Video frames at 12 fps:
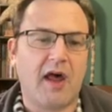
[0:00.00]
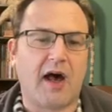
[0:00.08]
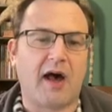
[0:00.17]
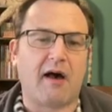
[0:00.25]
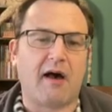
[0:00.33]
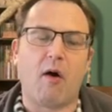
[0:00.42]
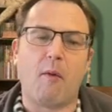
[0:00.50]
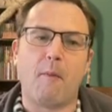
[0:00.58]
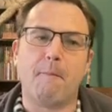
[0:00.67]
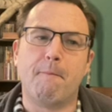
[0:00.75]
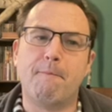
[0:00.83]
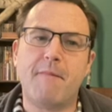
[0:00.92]
Uh,
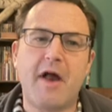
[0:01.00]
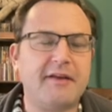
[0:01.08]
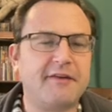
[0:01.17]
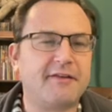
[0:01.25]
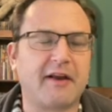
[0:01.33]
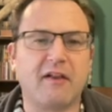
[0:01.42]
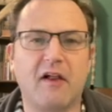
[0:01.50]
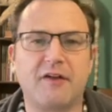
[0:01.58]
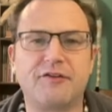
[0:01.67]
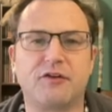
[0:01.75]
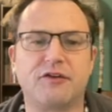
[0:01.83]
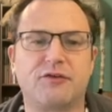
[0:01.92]
many
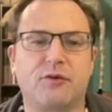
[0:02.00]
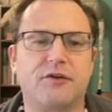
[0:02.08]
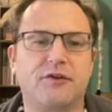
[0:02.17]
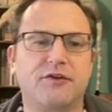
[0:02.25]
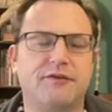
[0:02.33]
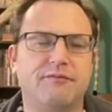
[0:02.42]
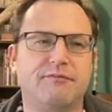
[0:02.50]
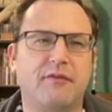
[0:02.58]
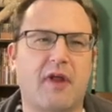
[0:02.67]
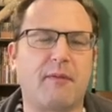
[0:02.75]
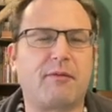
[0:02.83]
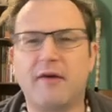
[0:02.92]
psychological disorders,
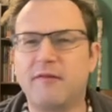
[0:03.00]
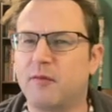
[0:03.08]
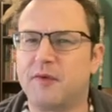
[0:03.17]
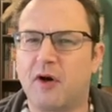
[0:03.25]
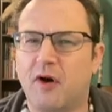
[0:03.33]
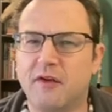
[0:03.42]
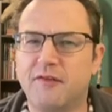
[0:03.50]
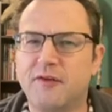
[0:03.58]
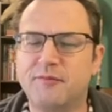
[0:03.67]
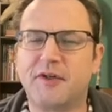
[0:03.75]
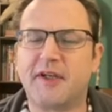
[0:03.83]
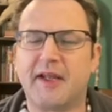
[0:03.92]
probably all of
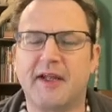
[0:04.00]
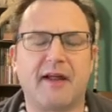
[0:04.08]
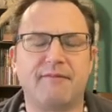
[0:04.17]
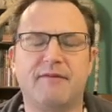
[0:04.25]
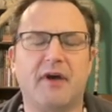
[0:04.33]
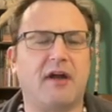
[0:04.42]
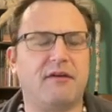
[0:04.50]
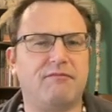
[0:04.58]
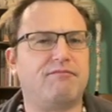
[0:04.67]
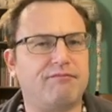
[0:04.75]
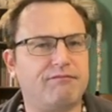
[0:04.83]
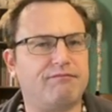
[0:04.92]
them, but again, I, I,
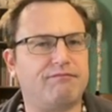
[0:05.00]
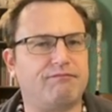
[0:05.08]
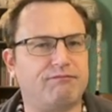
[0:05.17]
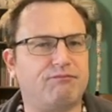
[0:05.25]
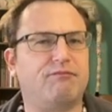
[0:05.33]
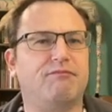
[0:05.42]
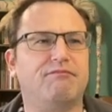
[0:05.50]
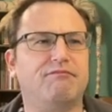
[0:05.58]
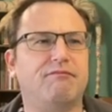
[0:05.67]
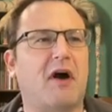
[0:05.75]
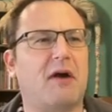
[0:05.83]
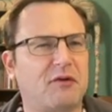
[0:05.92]

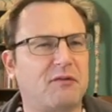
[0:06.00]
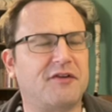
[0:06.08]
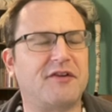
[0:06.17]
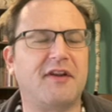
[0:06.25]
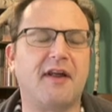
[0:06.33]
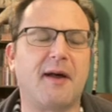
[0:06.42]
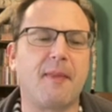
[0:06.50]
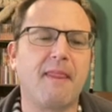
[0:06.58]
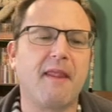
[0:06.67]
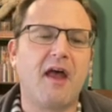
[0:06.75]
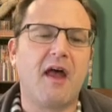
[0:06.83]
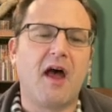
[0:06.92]
I wouldn't want to say that
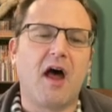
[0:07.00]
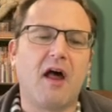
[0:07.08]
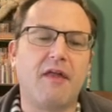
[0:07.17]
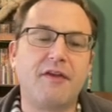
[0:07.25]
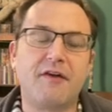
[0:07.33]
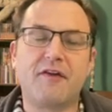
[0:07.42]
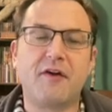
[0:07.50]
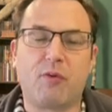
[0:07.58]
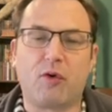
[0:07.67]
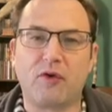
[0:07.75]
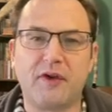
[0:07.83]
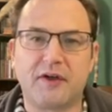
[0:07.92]
they're very
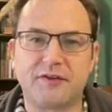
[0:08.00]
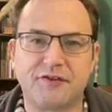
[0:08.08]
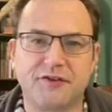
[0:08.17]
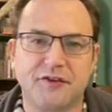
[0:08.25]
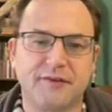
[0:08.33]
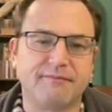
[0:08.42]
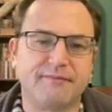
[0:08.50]
poorly understood.